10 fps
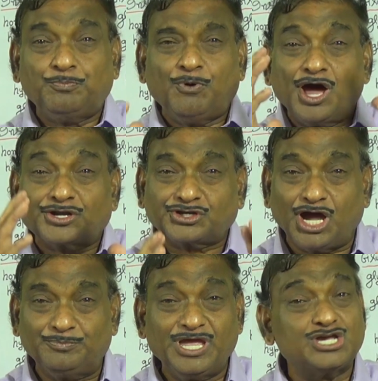part
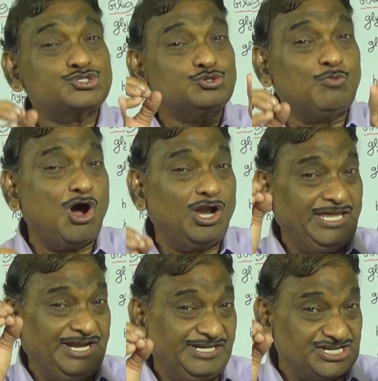of the small
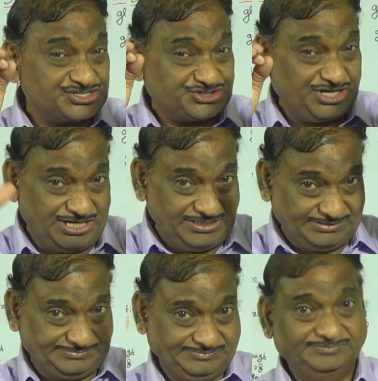intestine.